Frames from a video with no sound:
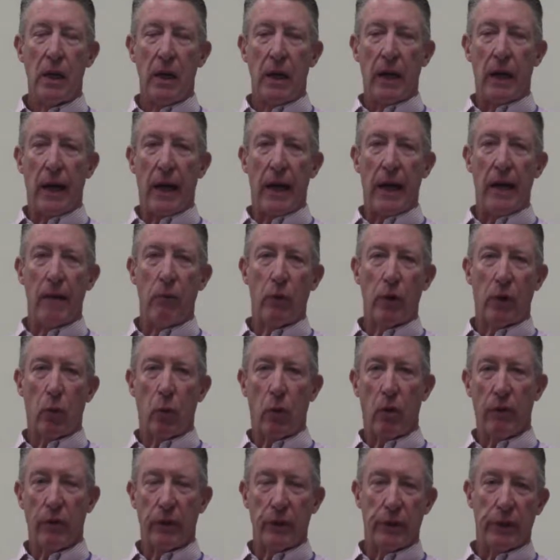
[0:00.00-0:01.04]
Hi, I'm Rick
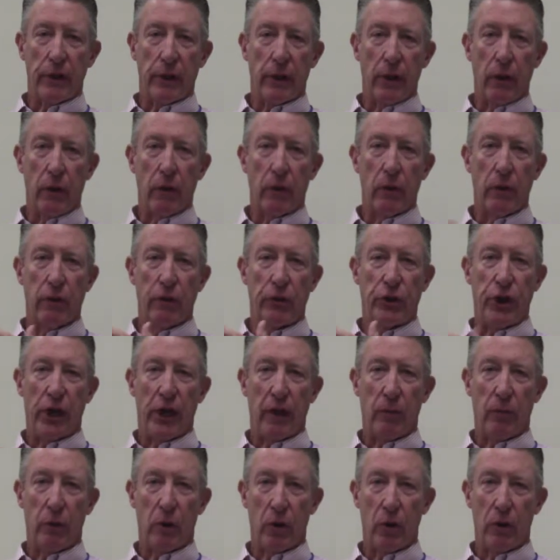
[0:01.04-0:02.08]
Wolverton, owner of
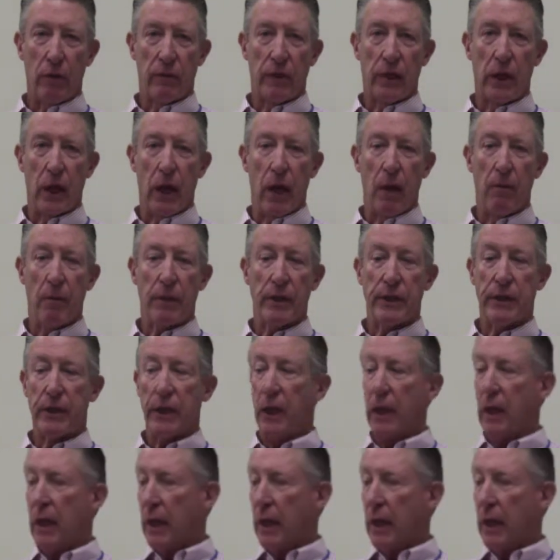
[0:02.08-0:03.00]
JanPro Columbus.